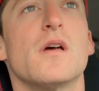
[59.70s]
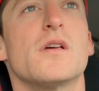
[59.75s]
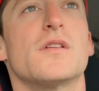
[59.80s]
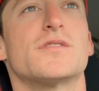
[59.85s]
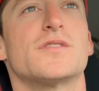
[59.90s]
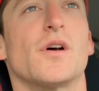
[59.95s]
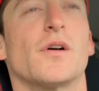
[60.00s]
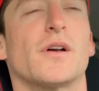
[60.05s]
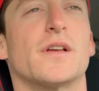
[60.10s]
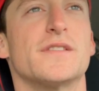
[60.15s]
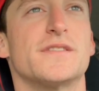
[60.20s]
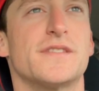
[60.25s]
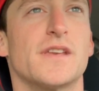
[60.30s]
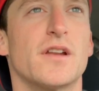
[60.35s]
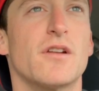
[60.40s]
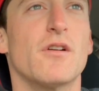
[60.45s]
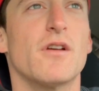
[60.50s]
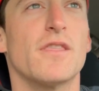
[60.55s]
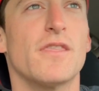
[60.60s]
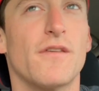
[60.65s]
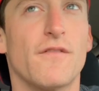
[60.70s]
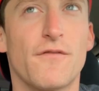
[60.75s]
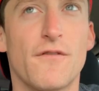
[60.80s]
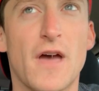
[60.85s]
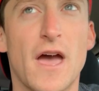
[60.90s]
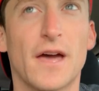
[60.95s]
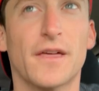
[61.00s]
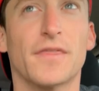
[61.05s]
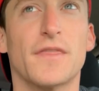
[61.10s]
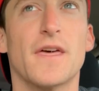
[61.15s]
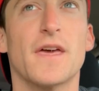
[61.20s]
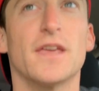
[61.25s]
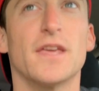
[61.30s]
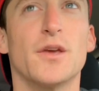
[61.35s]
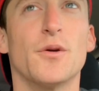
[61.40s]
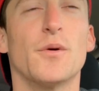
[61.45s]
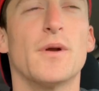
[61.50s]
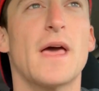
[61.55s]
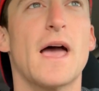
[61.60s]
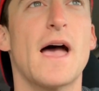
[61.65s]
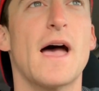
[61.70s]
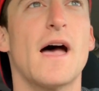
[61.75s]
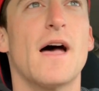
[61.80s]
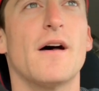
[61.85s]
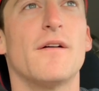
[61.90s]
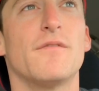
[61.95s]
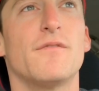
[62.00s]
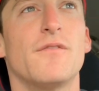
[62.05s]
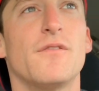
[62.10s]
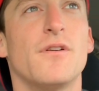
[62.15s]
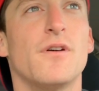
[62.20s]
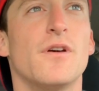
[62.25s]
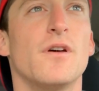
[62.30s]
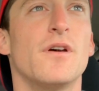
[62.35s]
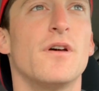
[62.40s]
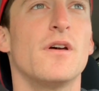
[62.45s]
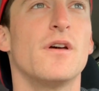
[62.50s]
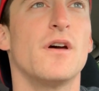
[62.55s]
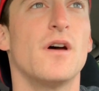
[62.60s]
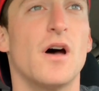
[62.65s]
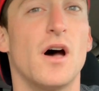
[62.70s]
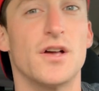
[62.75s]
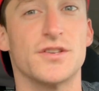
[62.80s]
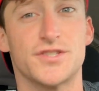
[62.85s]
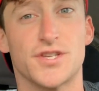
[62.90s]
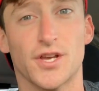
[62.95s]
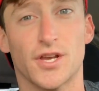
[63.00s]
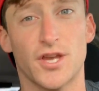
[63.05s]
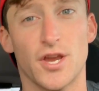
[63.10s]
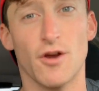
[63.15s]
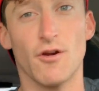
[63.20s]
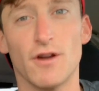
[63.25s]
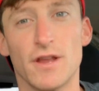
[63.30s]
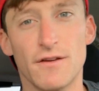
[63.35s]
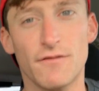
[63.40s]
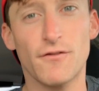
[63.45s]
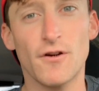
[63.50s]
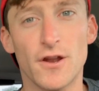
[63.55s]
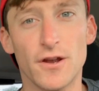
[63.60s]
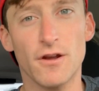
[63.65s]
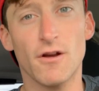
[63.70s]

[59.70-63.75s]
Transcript: So considering the fact that you would have a security fund